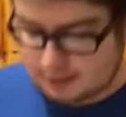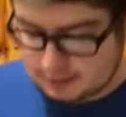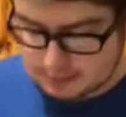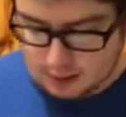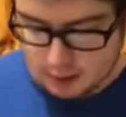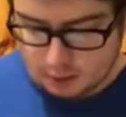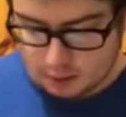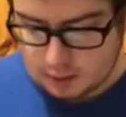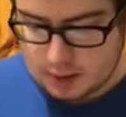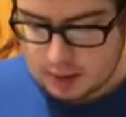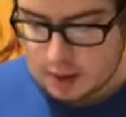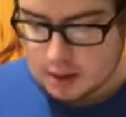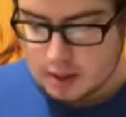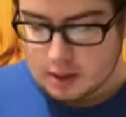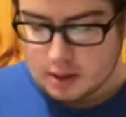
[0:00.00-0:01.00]
So
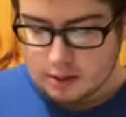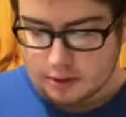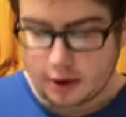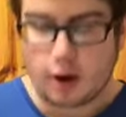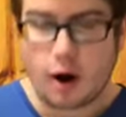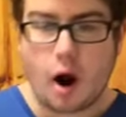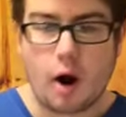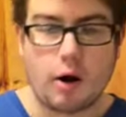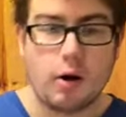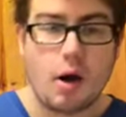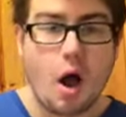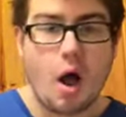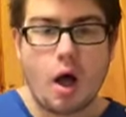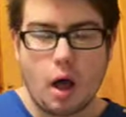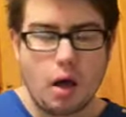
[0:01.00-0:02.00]
there are
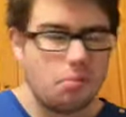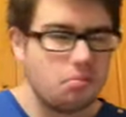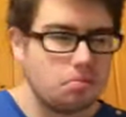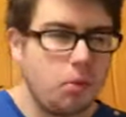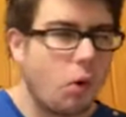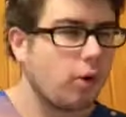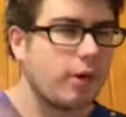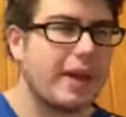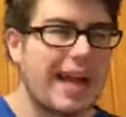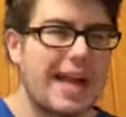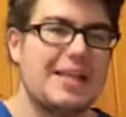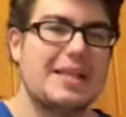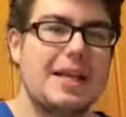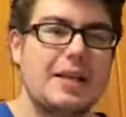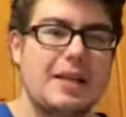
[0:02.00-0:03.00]
more than
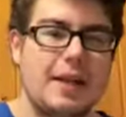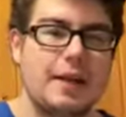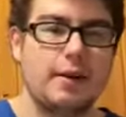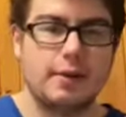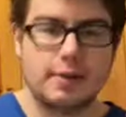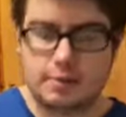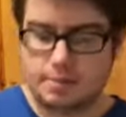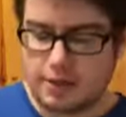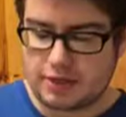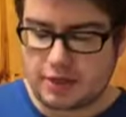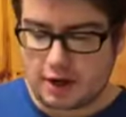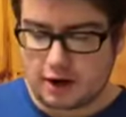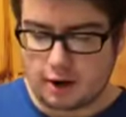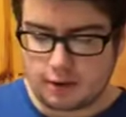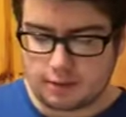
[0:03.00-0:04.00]
18 kills, but
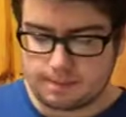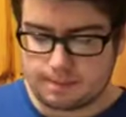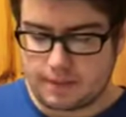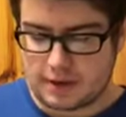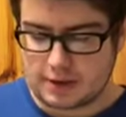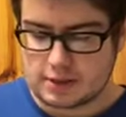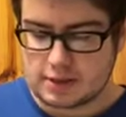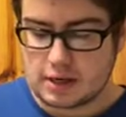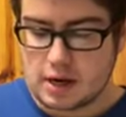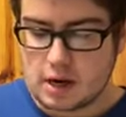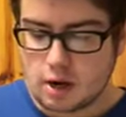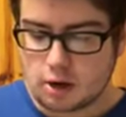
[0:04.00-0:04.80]
there are, there's